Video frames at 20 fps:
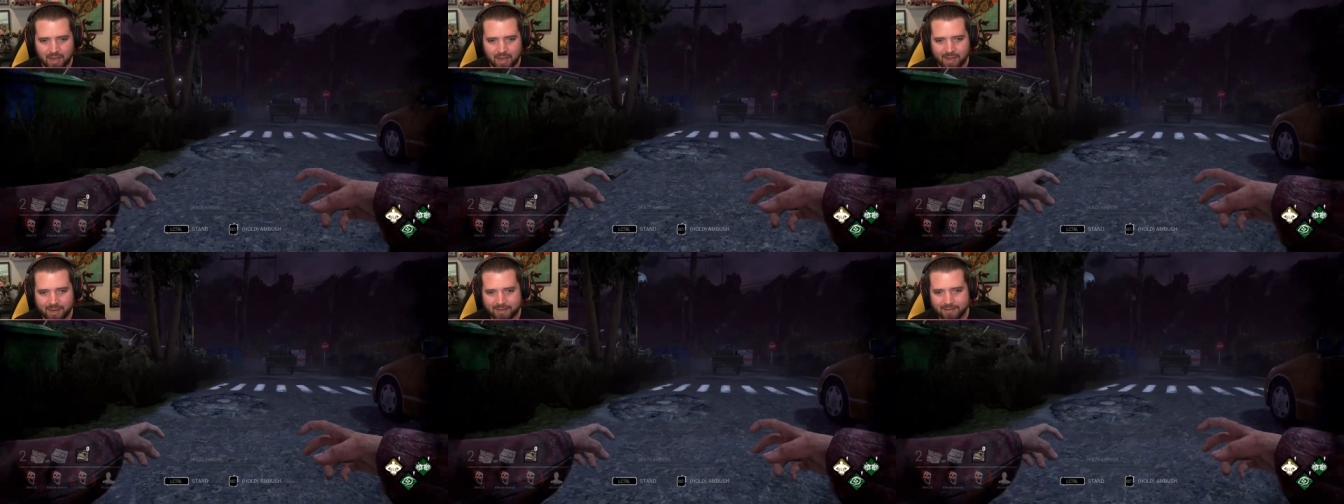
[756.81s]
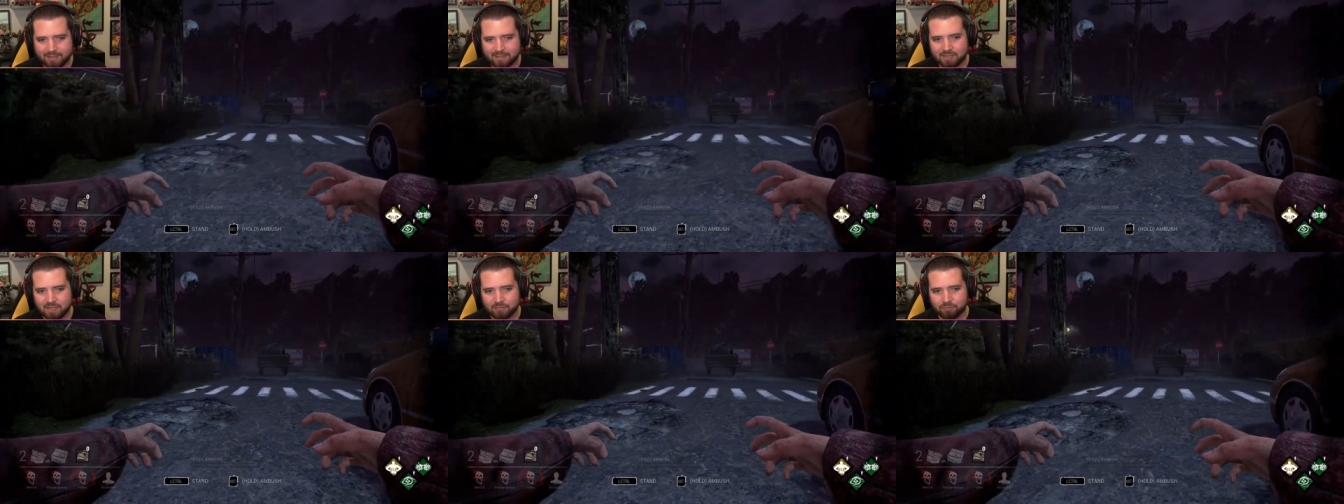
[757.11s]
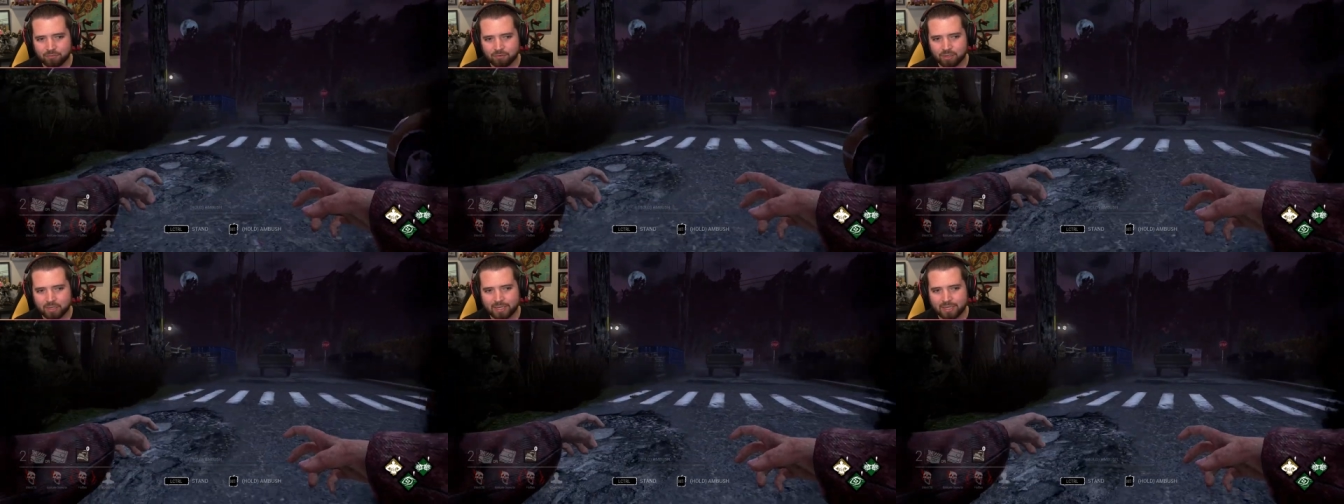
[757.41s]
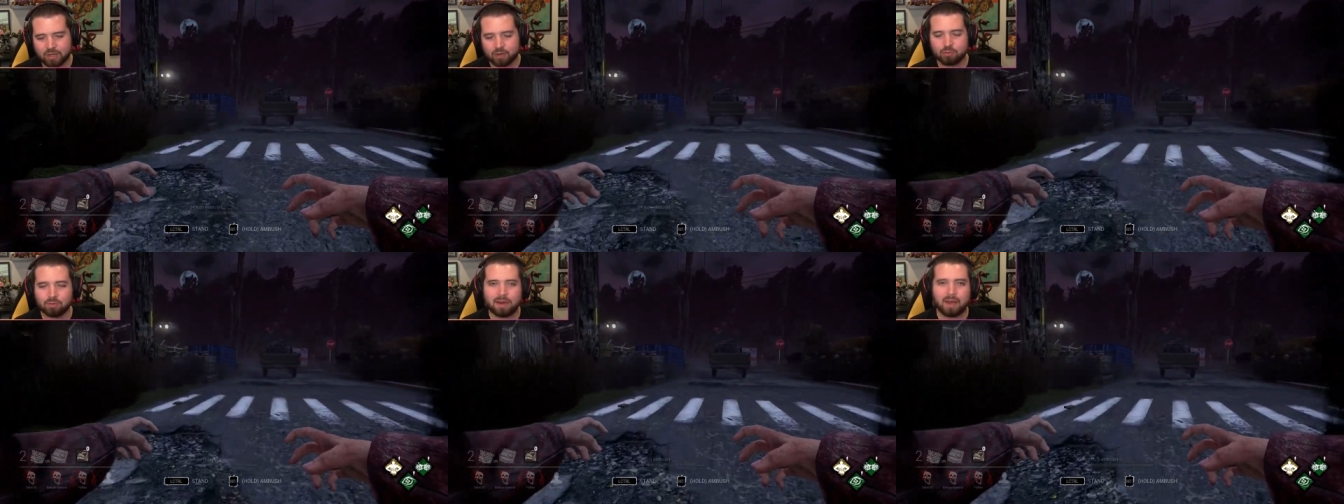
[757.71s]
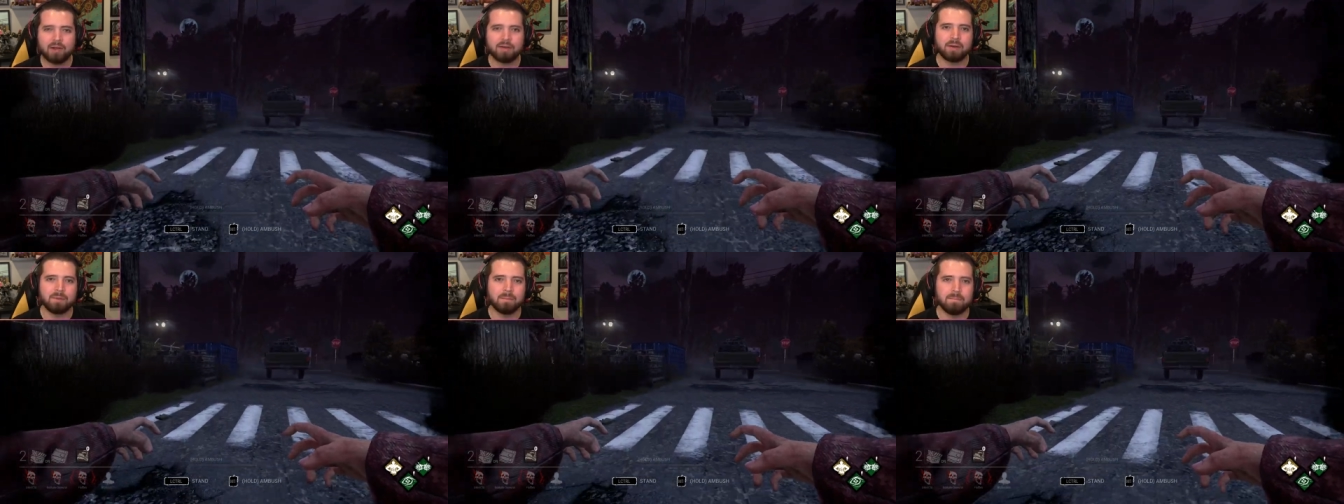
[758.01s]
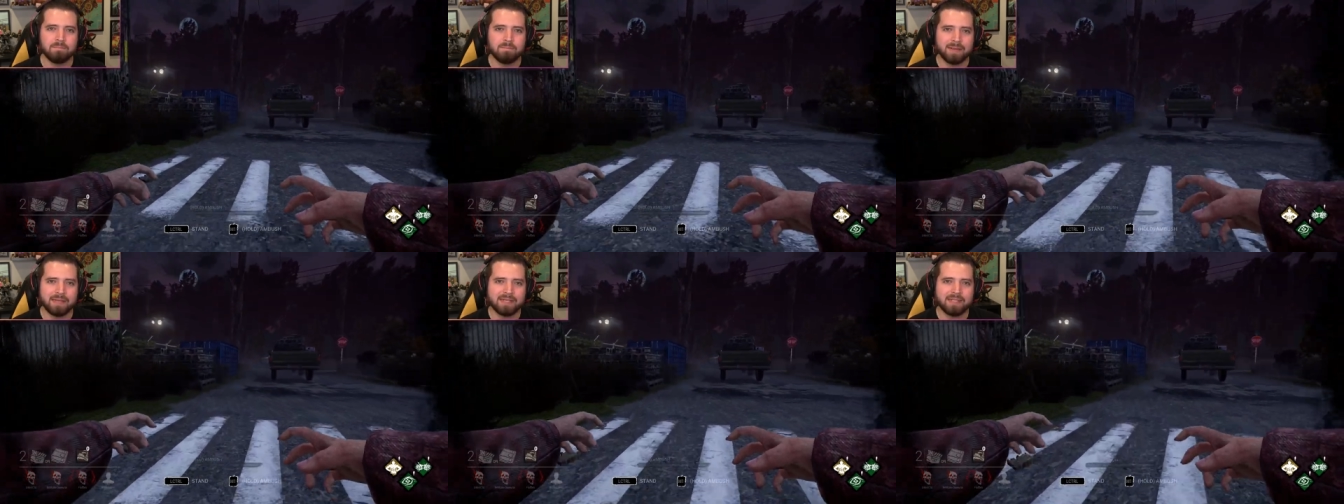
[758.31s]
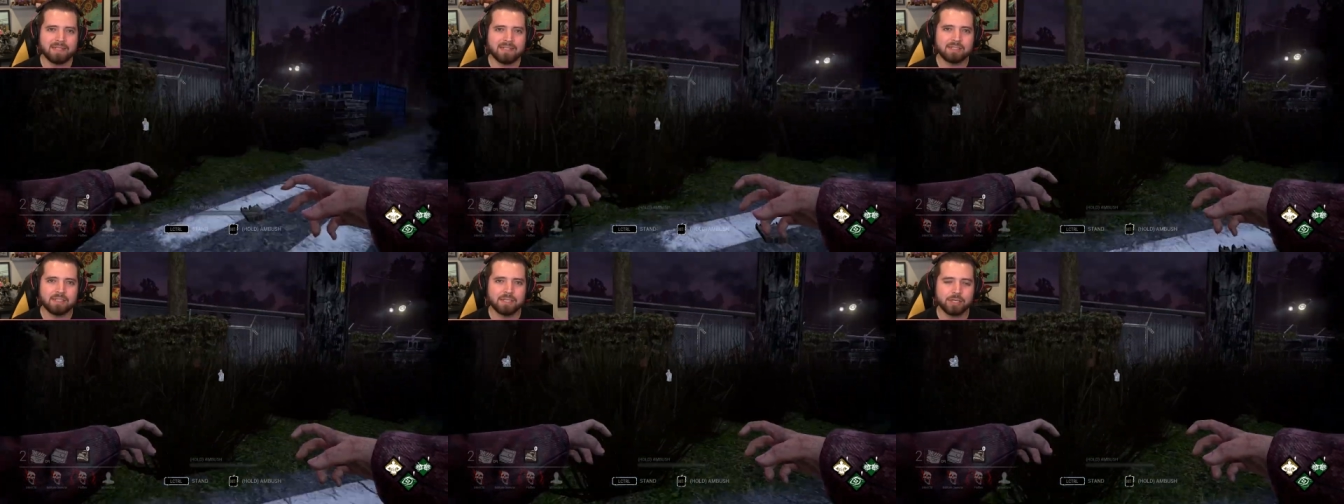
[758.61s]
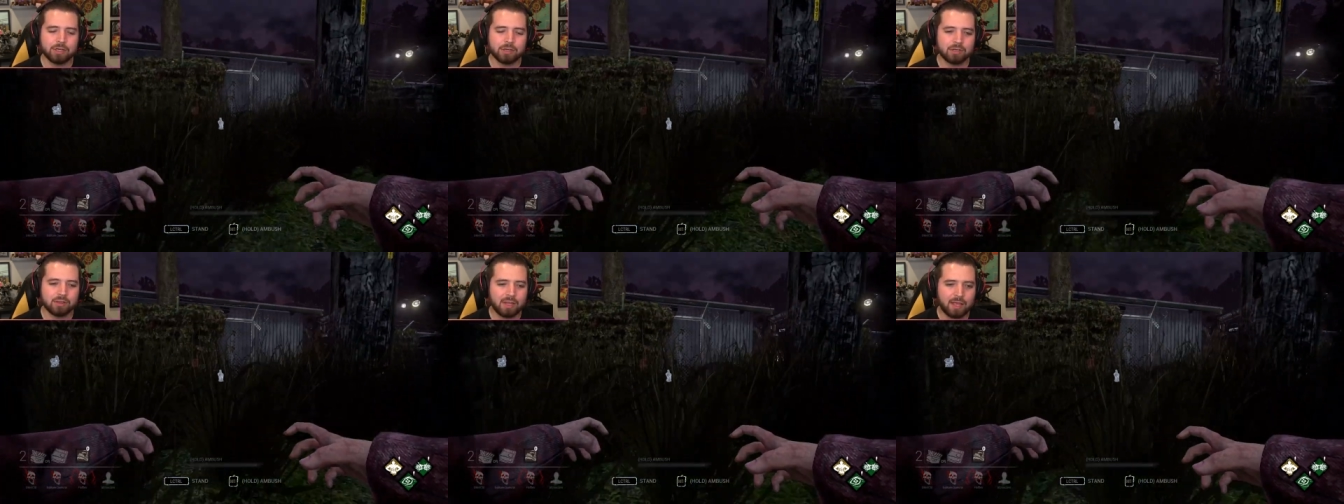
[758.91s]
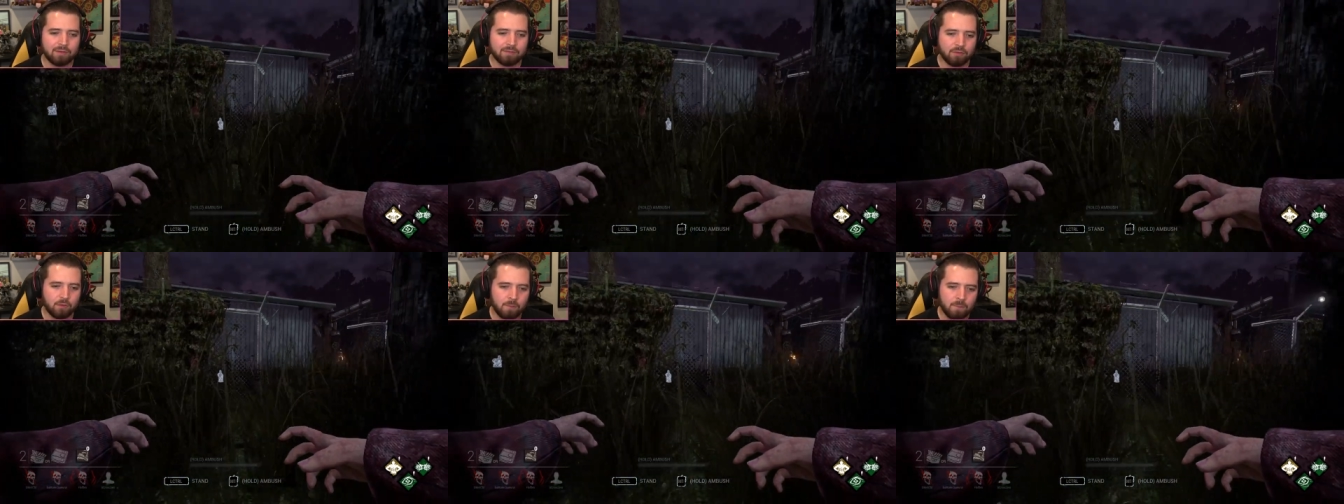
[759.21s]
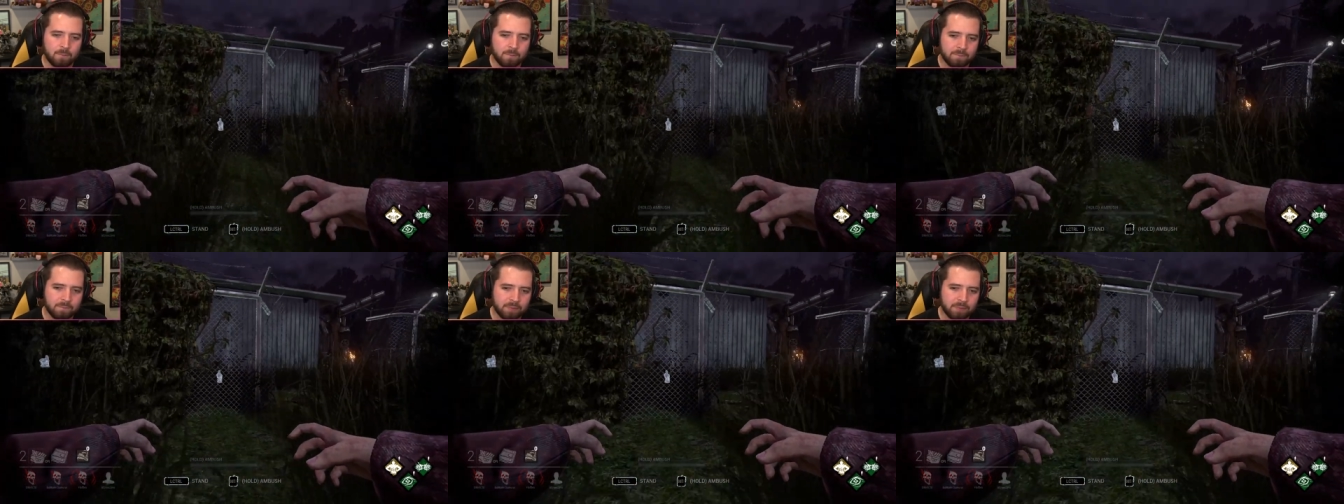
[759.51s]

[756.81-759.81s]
I give her like around a mid tier level,